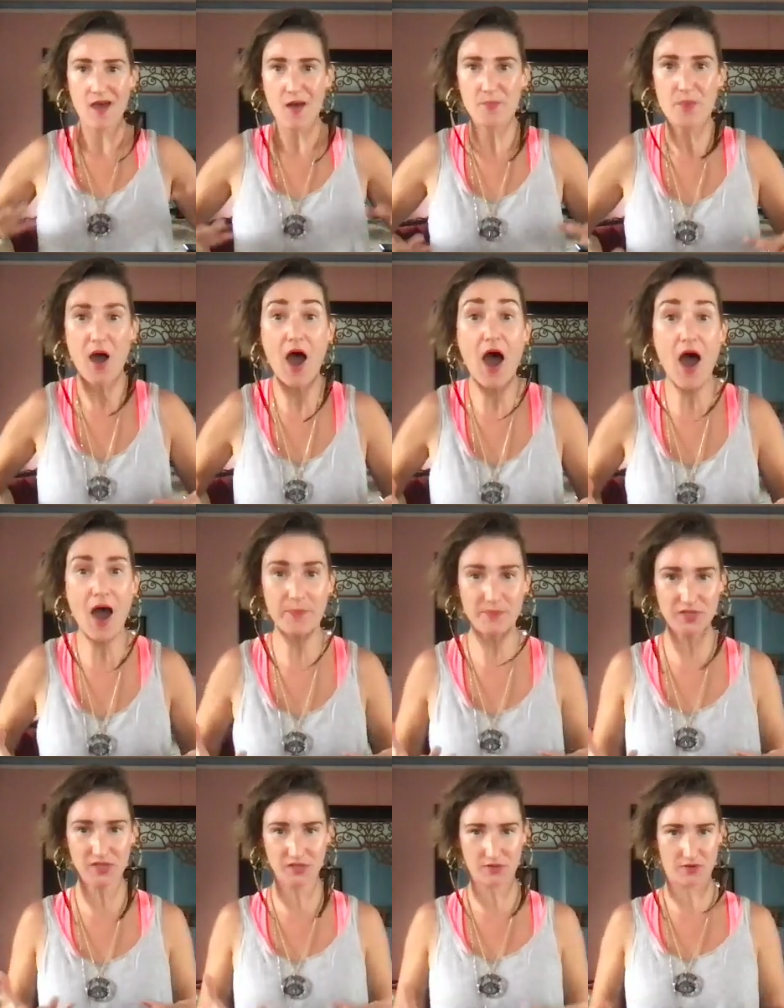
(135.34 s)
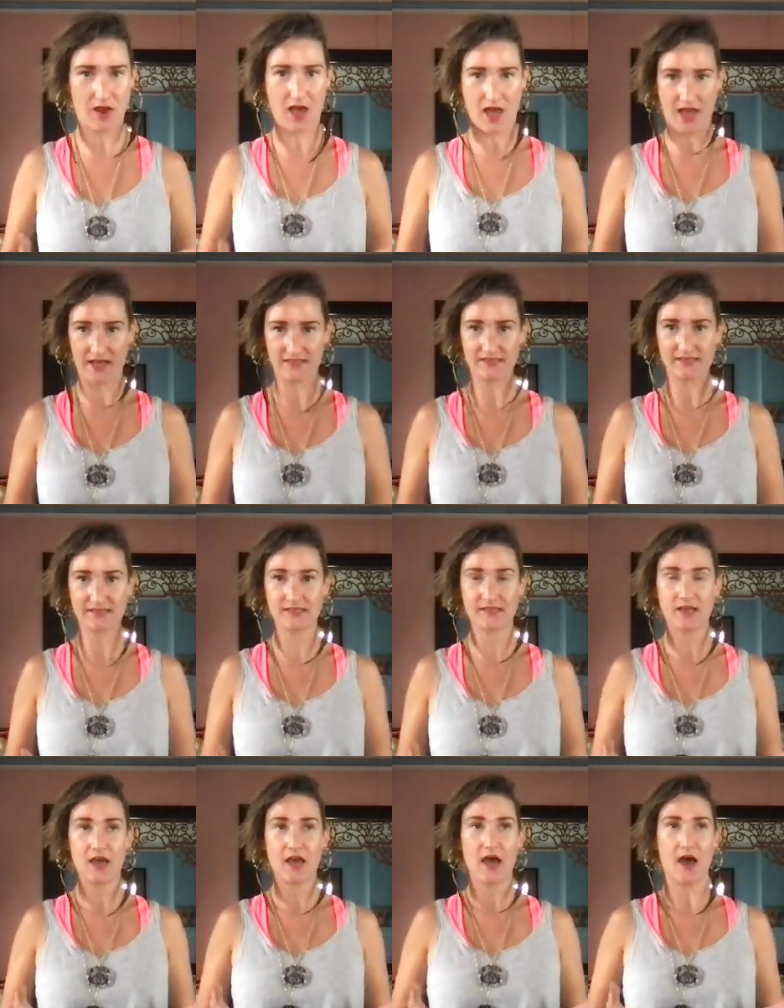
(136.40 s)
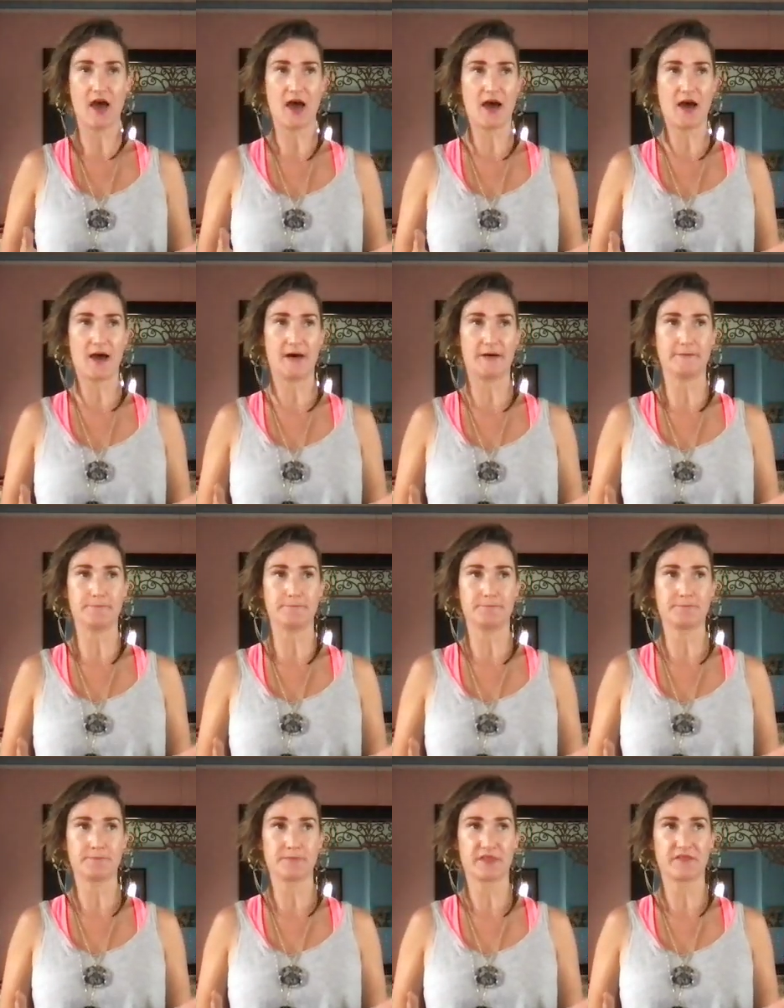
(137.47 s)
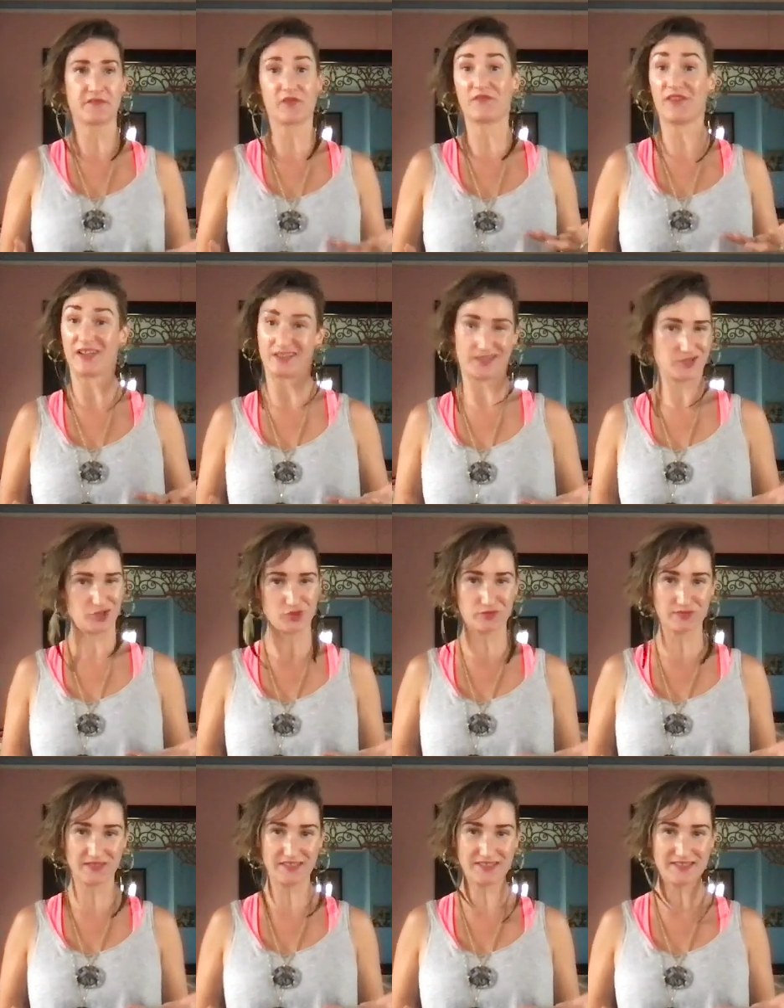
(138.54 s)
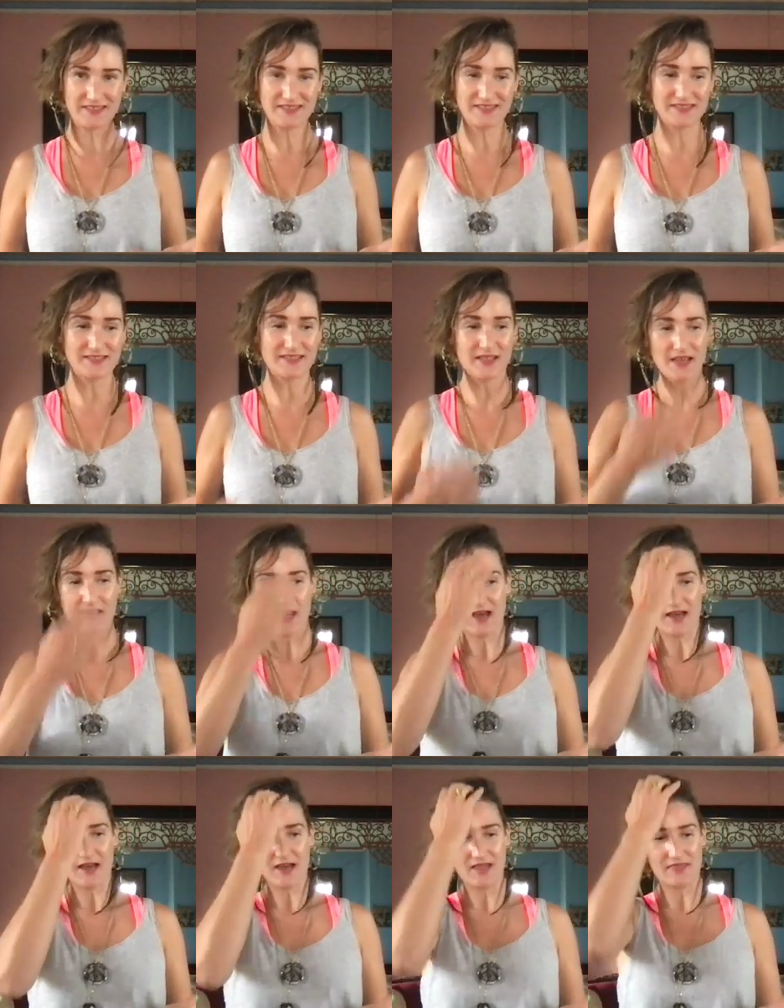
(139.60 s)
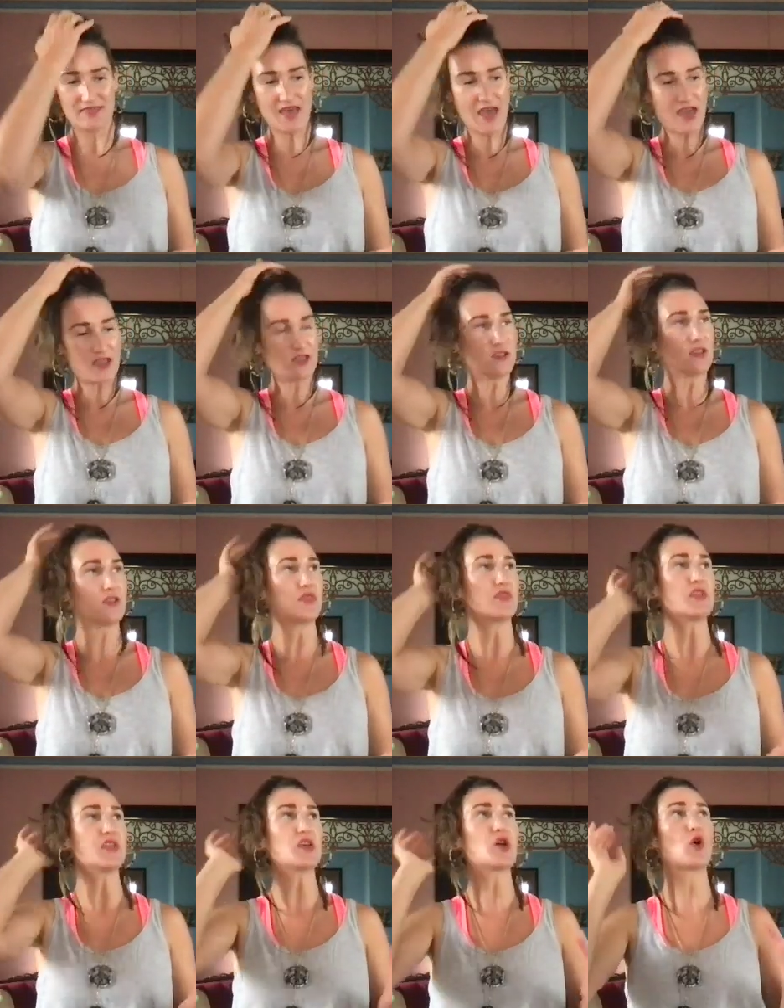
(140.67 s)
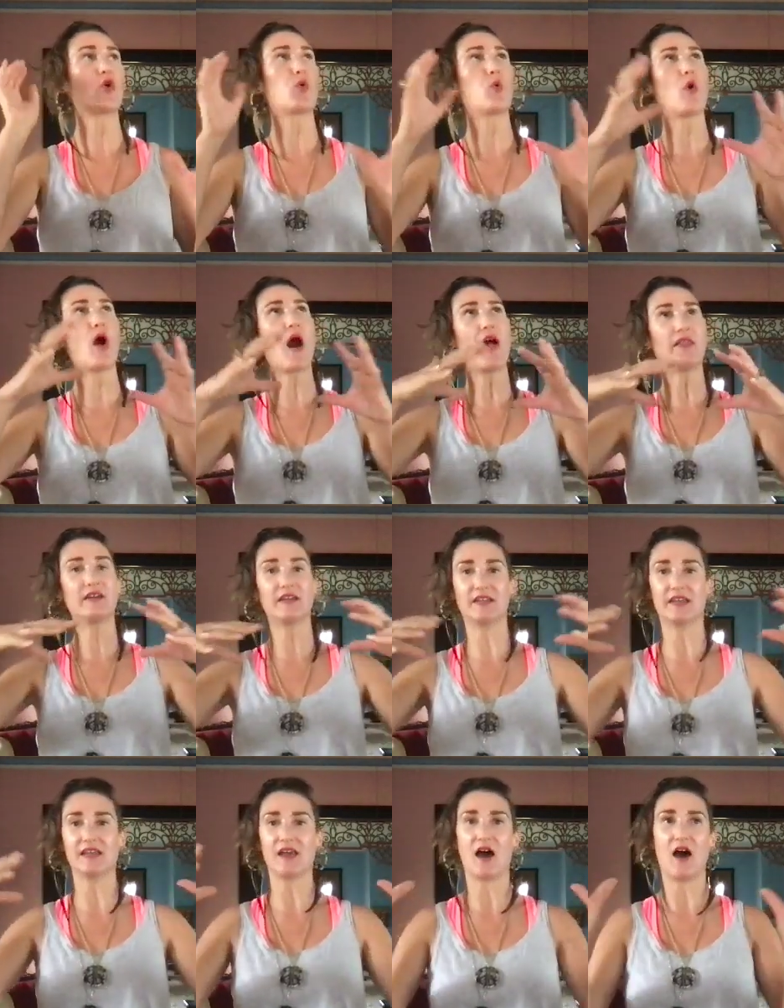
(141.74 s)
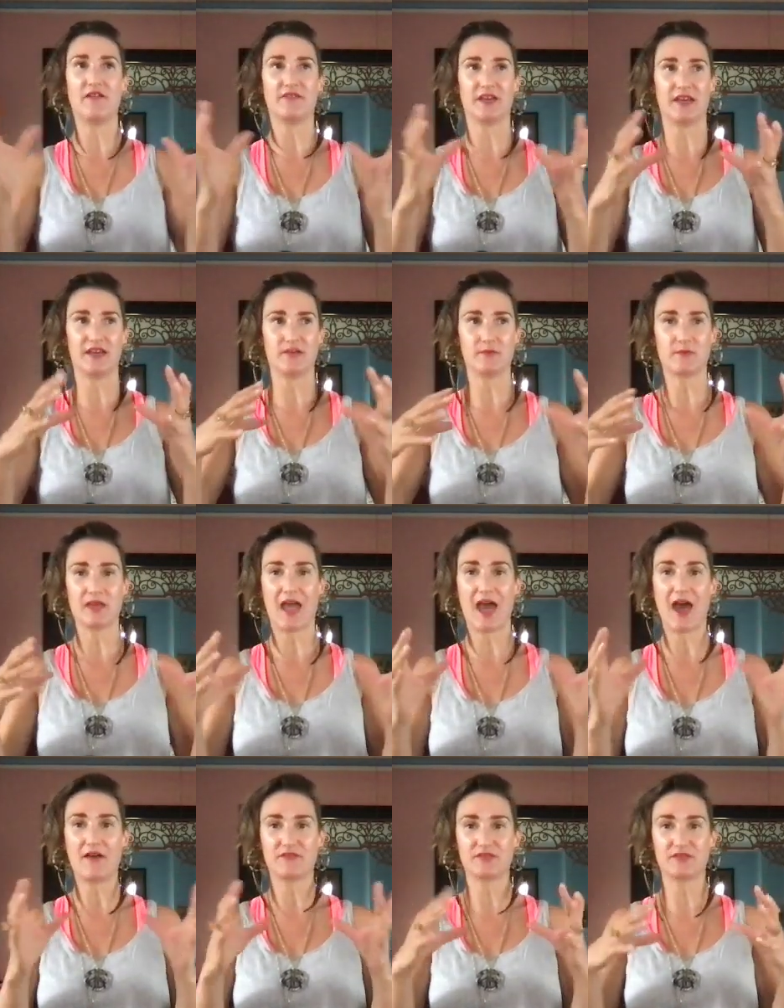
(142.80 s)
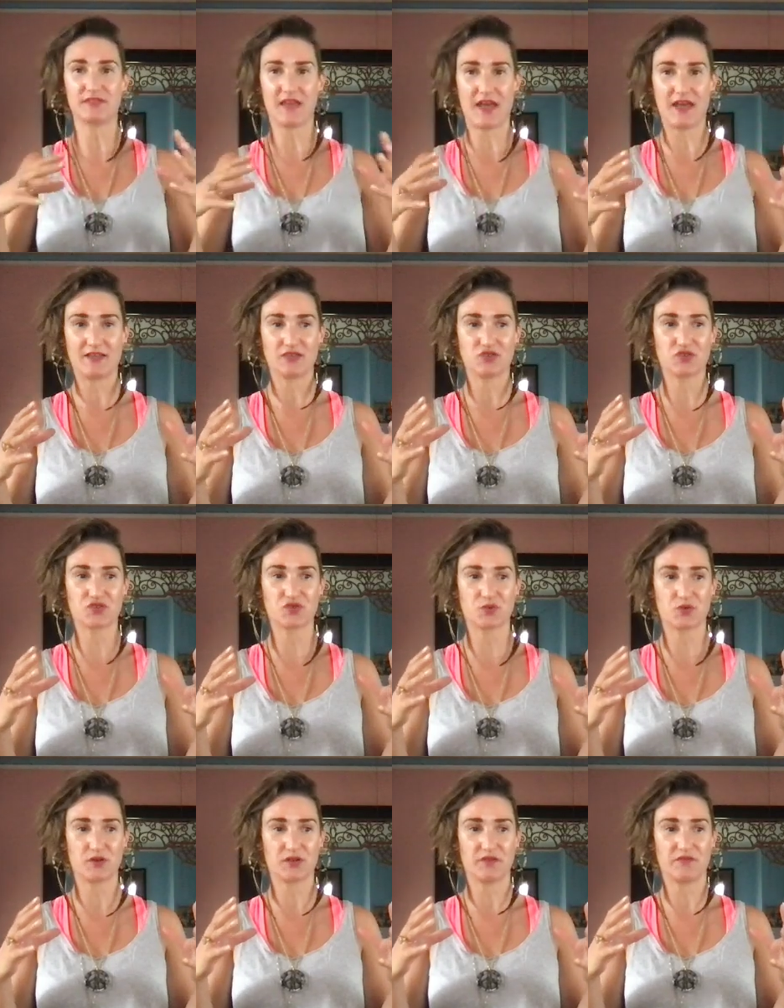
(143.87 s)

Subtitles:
popularized for financial reasons. Then the quality of it, we have to then sort of